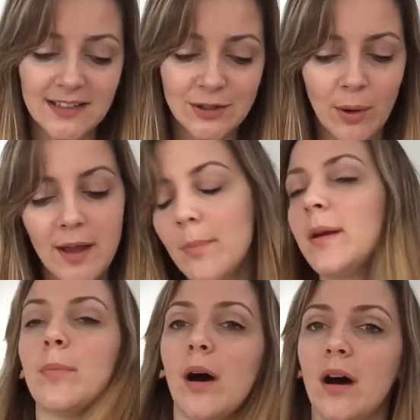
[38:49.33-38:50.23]
it's quite a
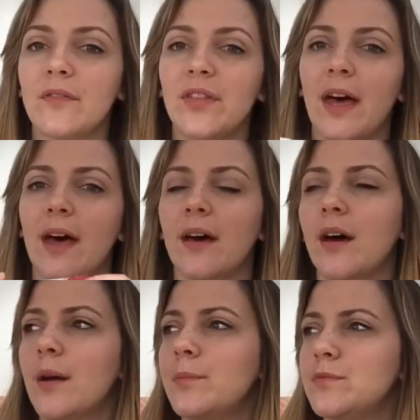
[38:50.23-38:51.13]
big part of their
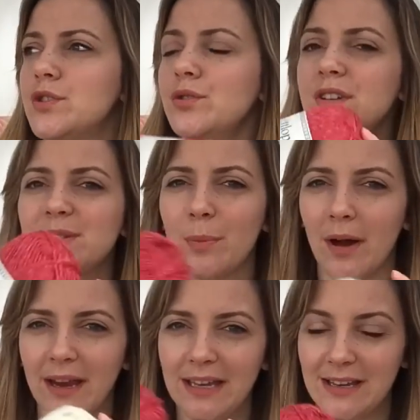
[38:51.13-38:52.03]
um, tourist
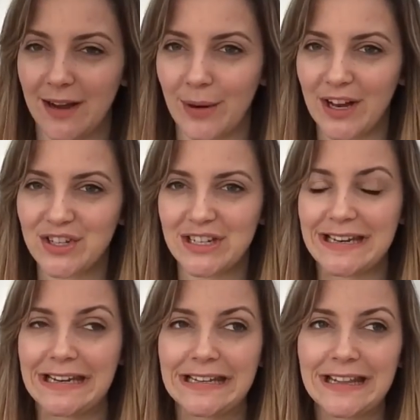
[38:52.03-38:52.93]
market now
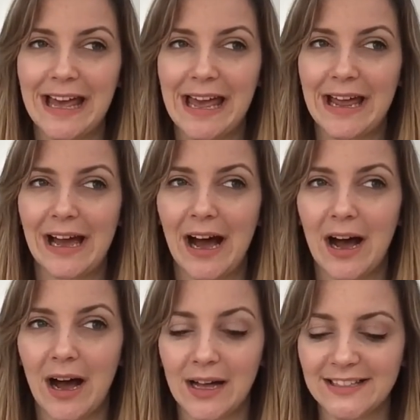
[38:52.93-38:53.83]
actually there
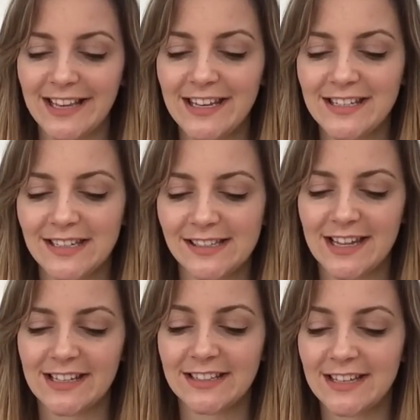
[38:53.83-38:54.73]
are centres
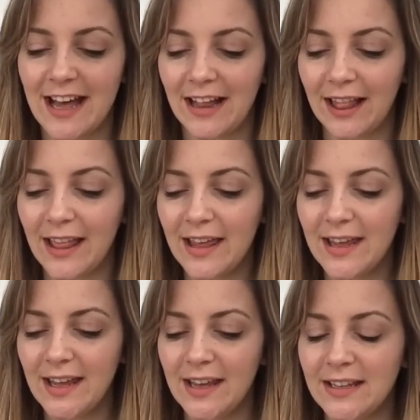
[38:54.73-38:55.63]
that sell
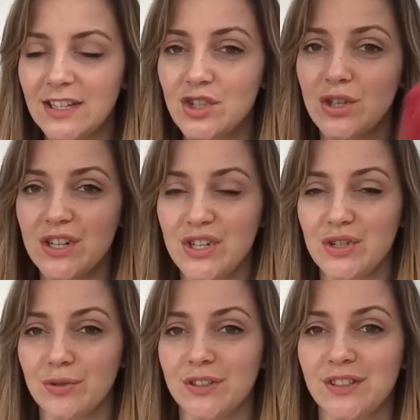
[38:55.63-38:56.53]
the
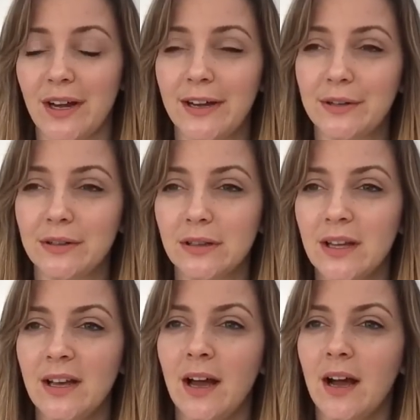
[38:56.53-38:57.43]
traditional style
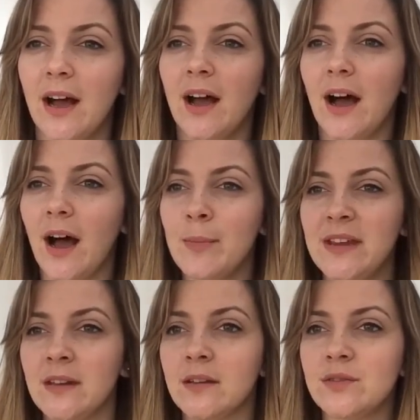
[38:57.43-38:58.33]
I
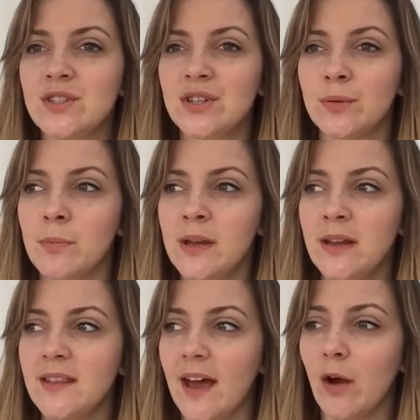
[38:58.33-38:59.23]
mean to
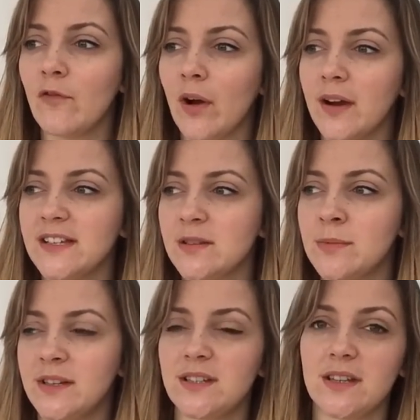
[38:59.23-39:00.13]
me they're very
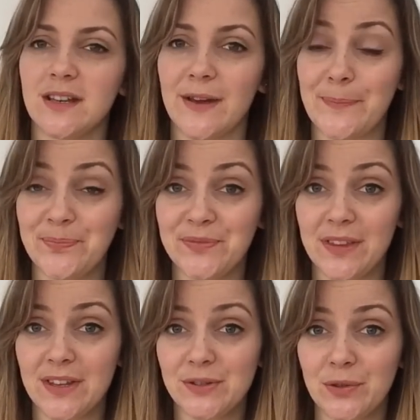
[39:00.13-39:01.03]
similar to the
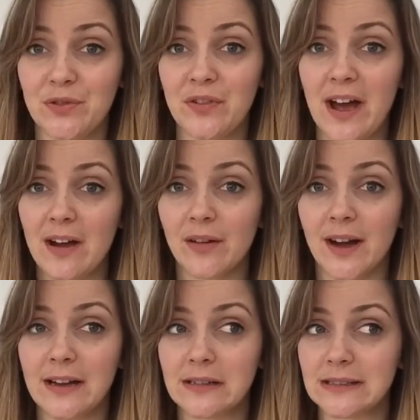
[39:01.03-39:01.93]
the sort of Fair
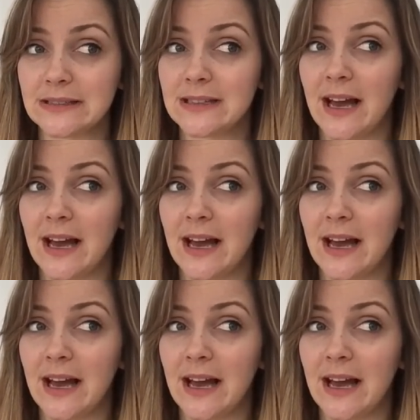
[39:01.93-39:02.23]
Isle